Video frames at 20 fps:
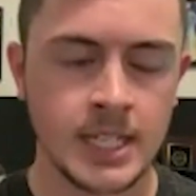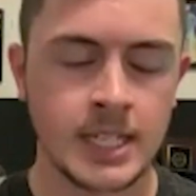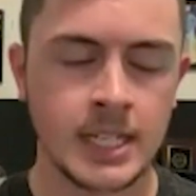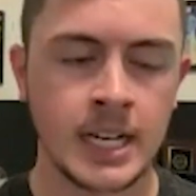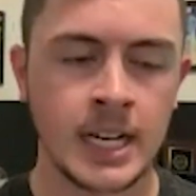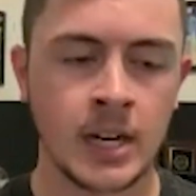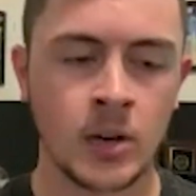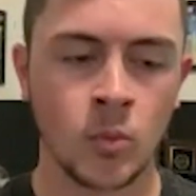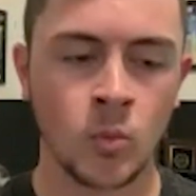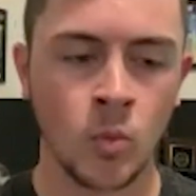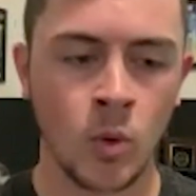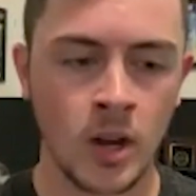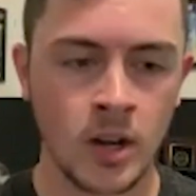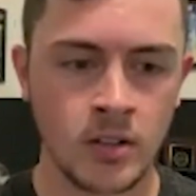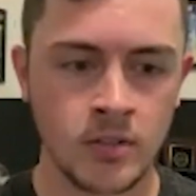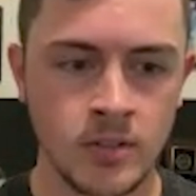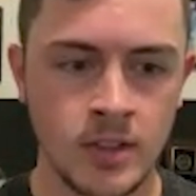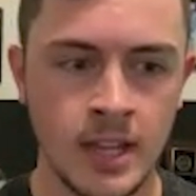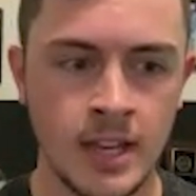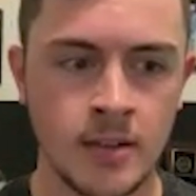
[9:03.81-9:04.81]
One
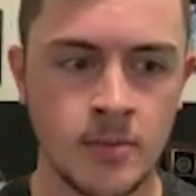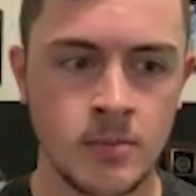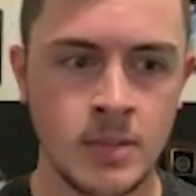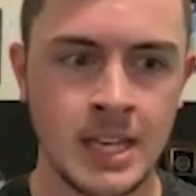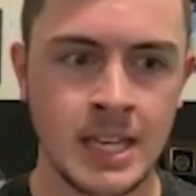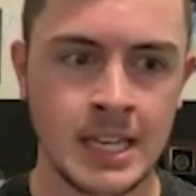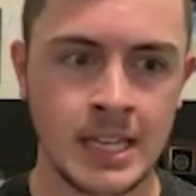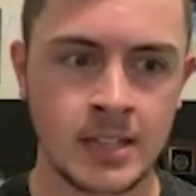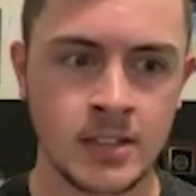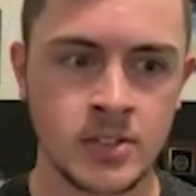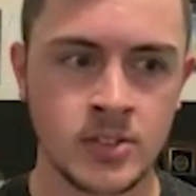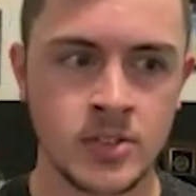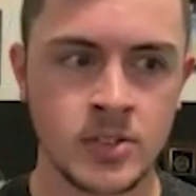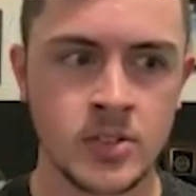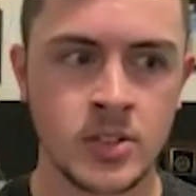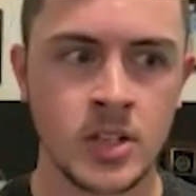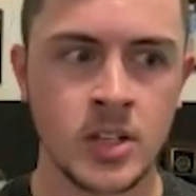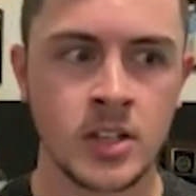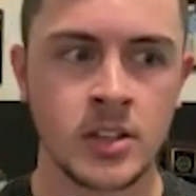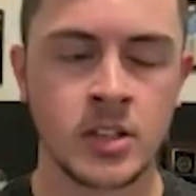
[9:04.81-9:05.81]
them
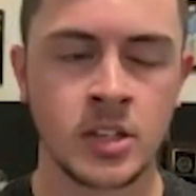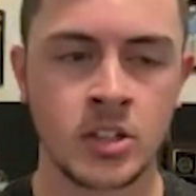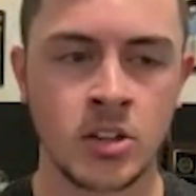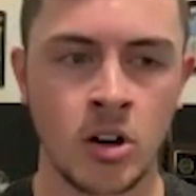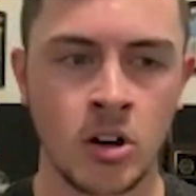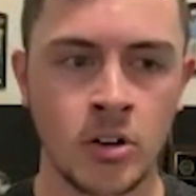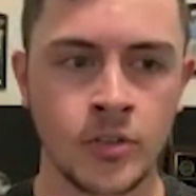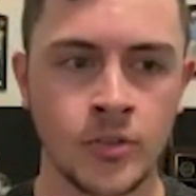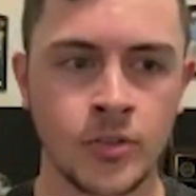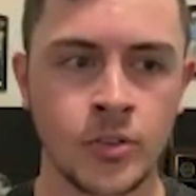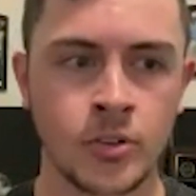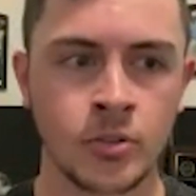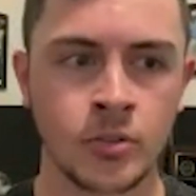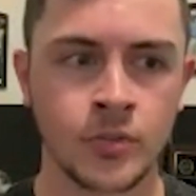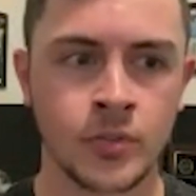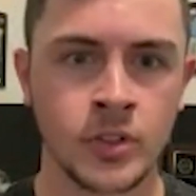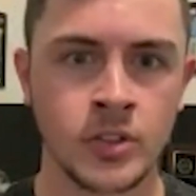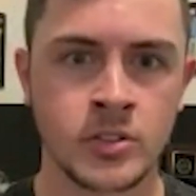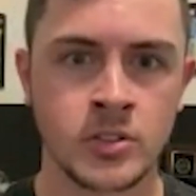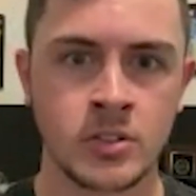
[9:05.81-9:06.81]
is the golfer
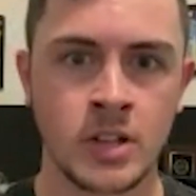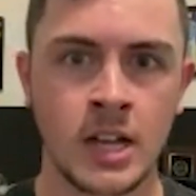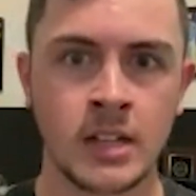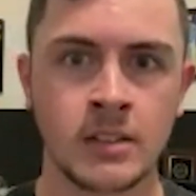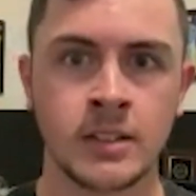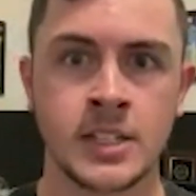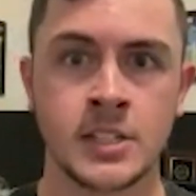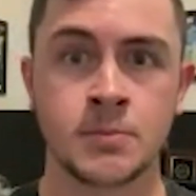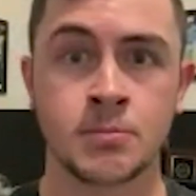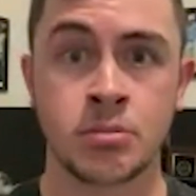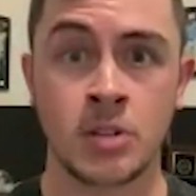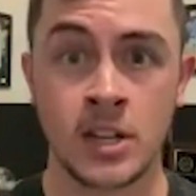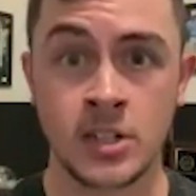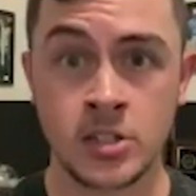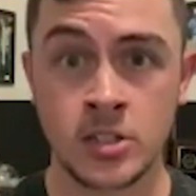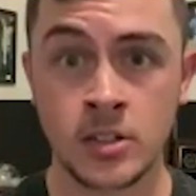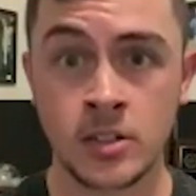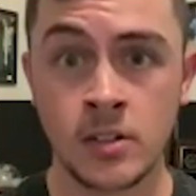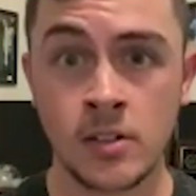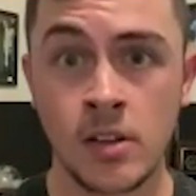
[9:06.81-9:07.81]
feels a lot less
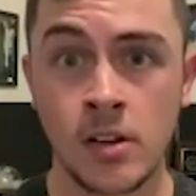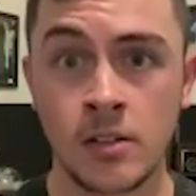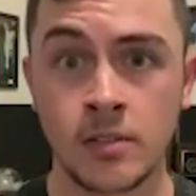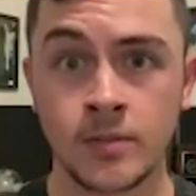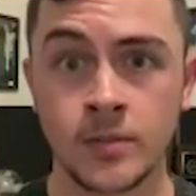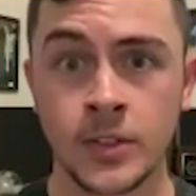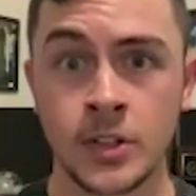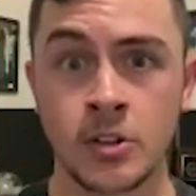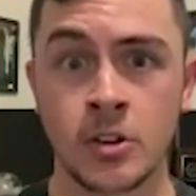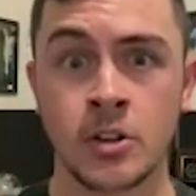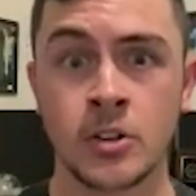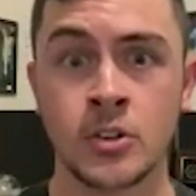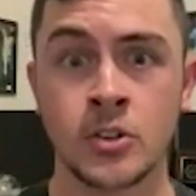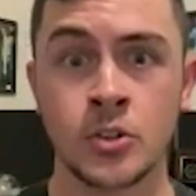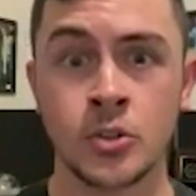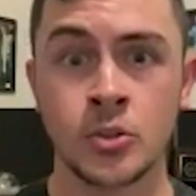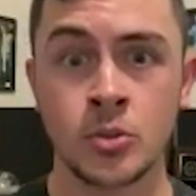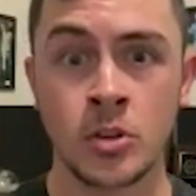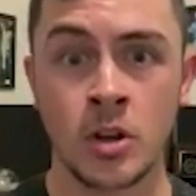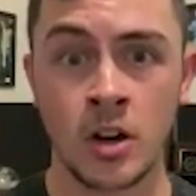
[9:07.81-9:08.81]
pressure. There are
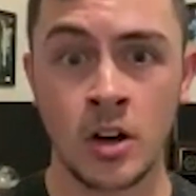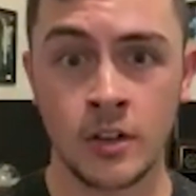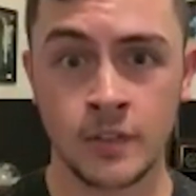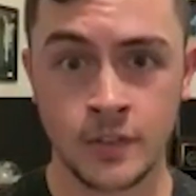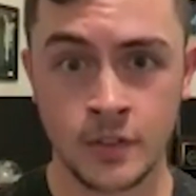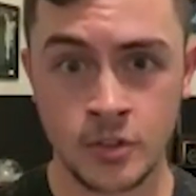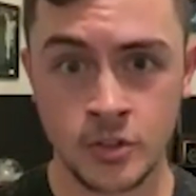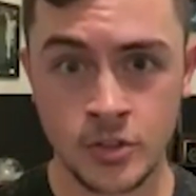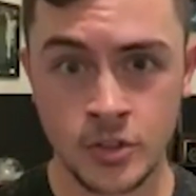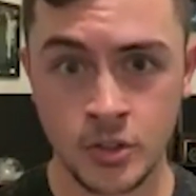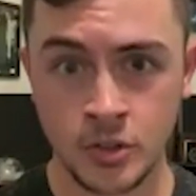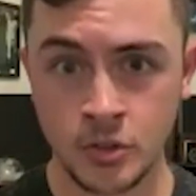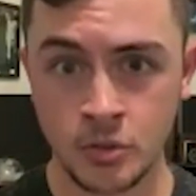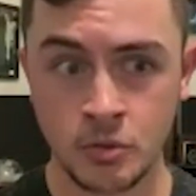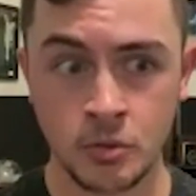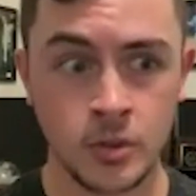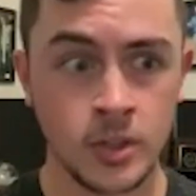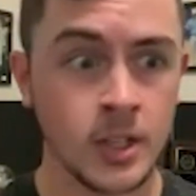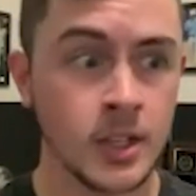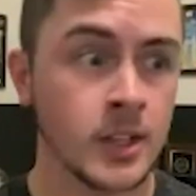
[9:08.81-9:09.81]
new golfers
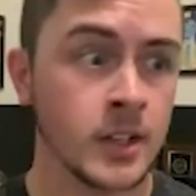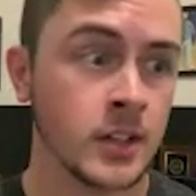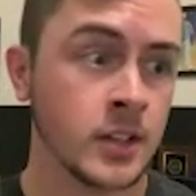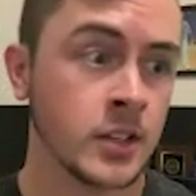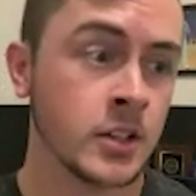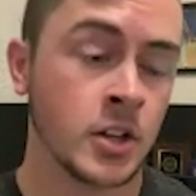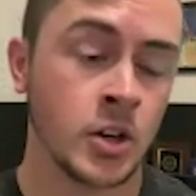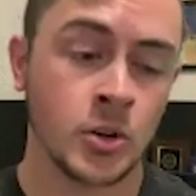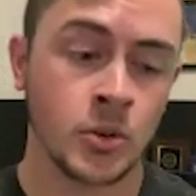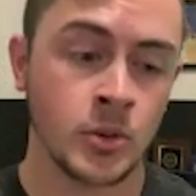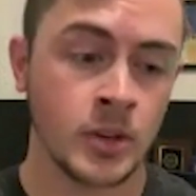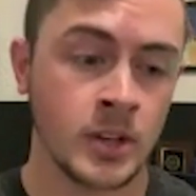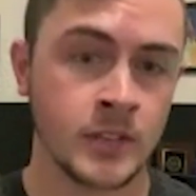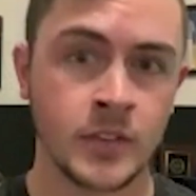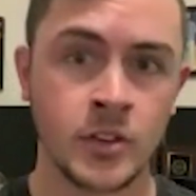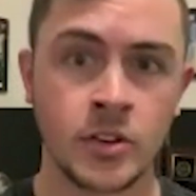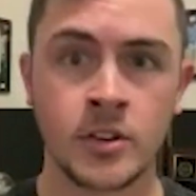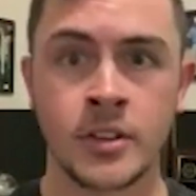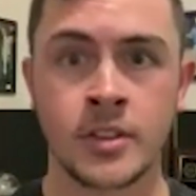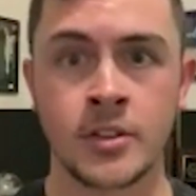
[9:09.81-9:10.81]
who,
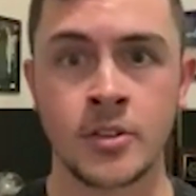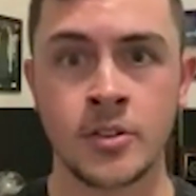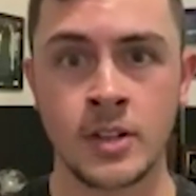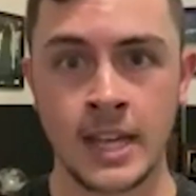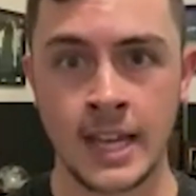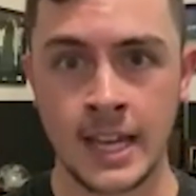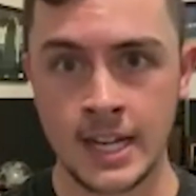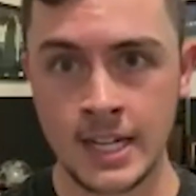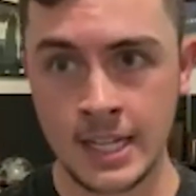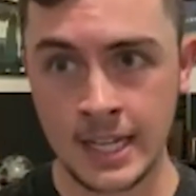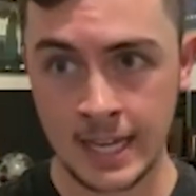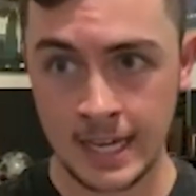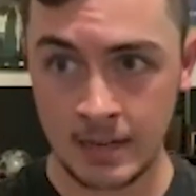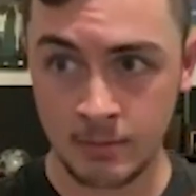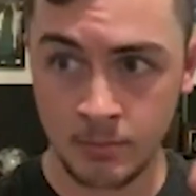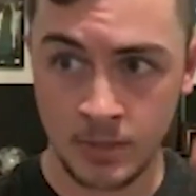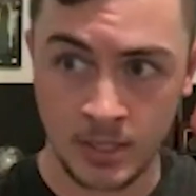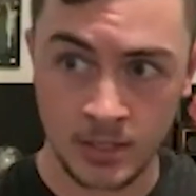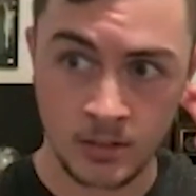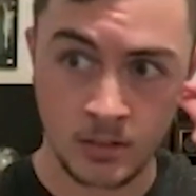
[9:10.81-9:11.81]
if you're a 30
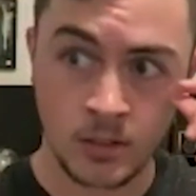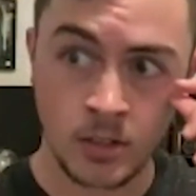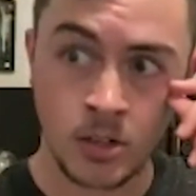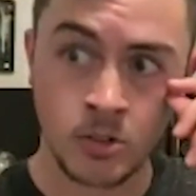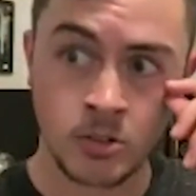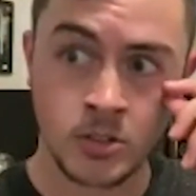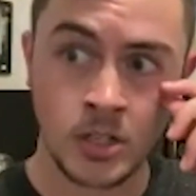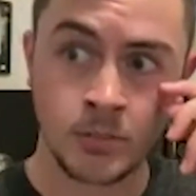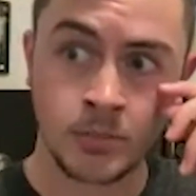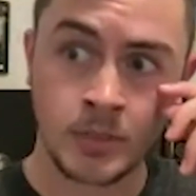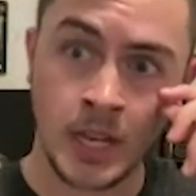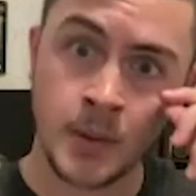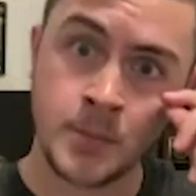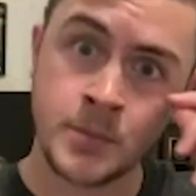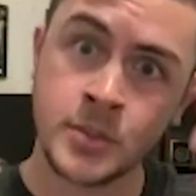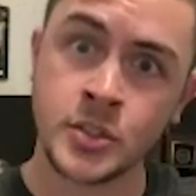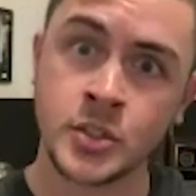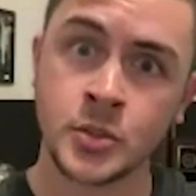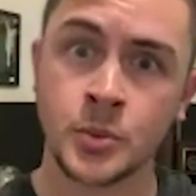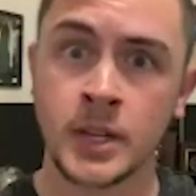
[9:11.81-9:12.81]
handicap and,
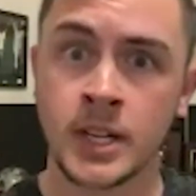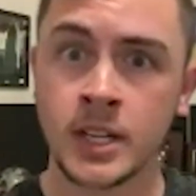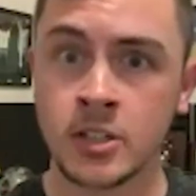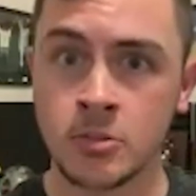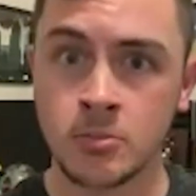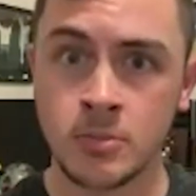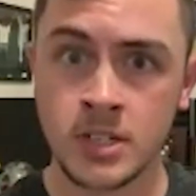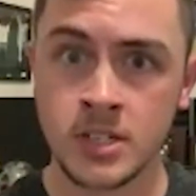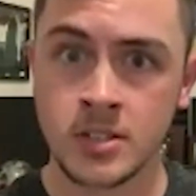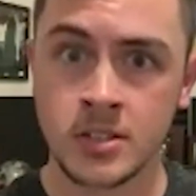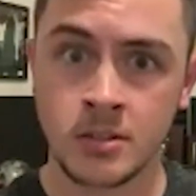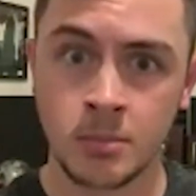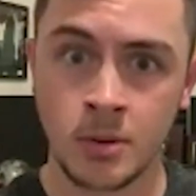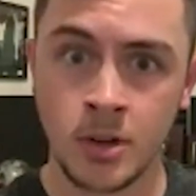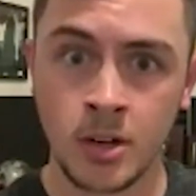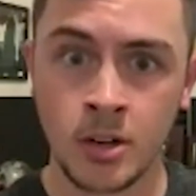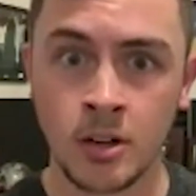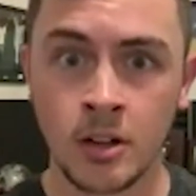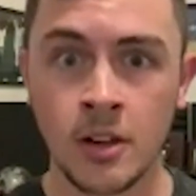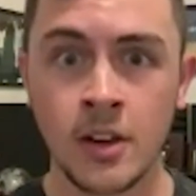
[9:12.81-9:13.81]
sometimes you swing and you miss the
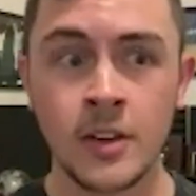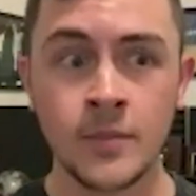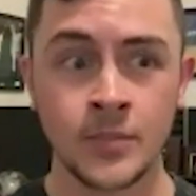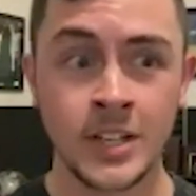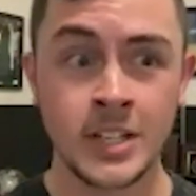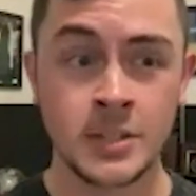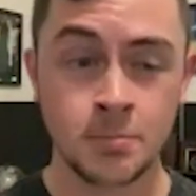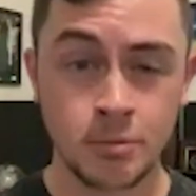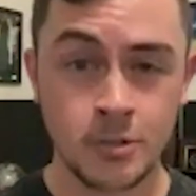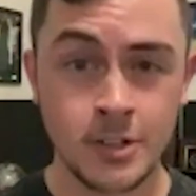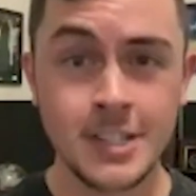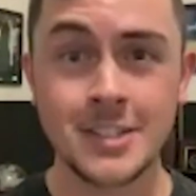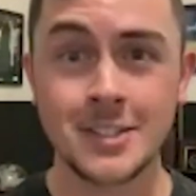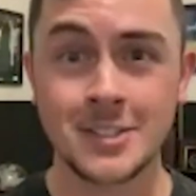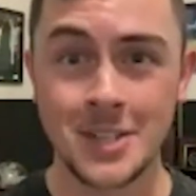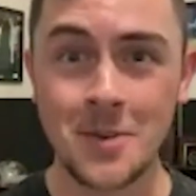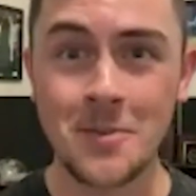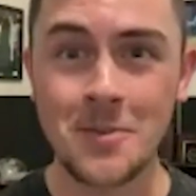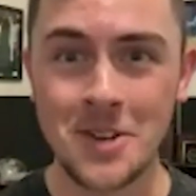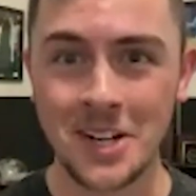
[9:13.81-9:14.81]
ball, it's pretty
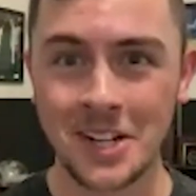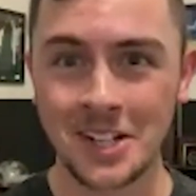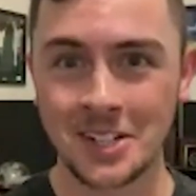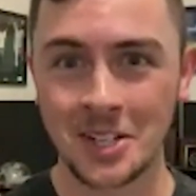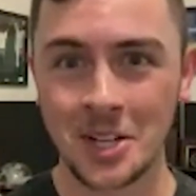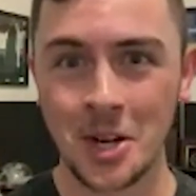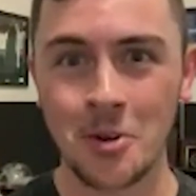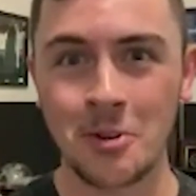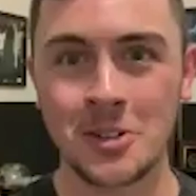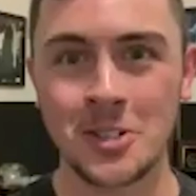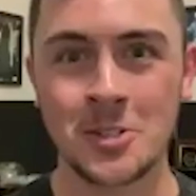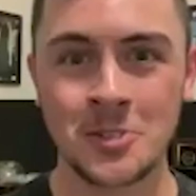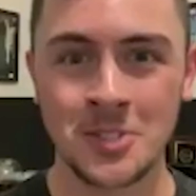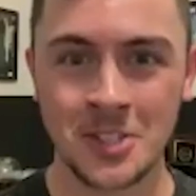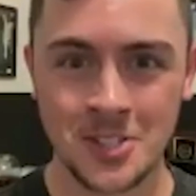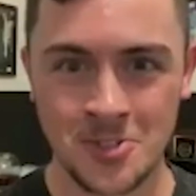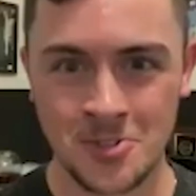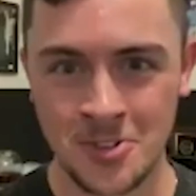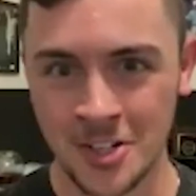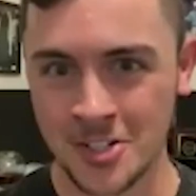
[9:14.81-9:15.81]
intimidating to go into an
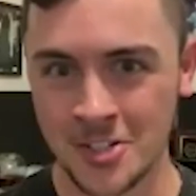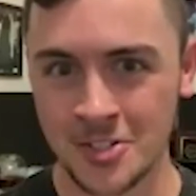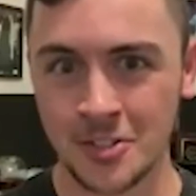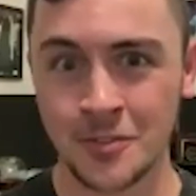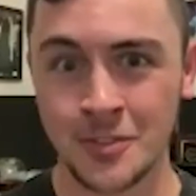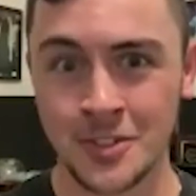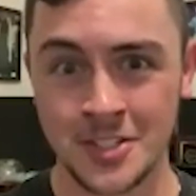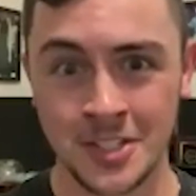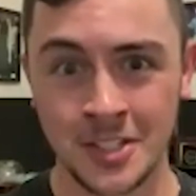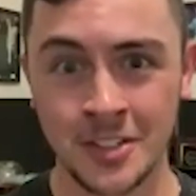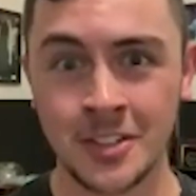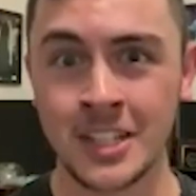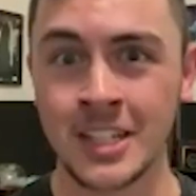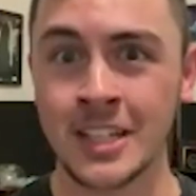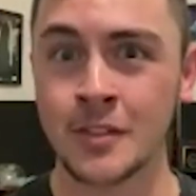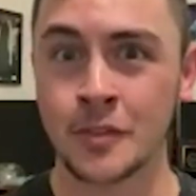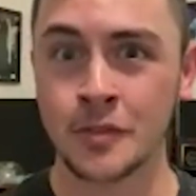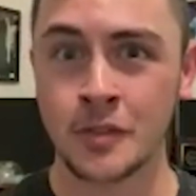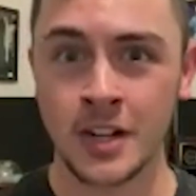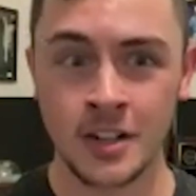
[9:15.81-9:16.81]
instructional facility
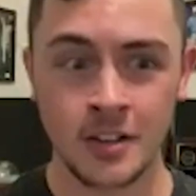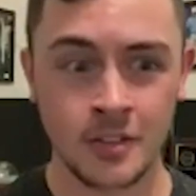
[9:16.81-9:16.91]
in front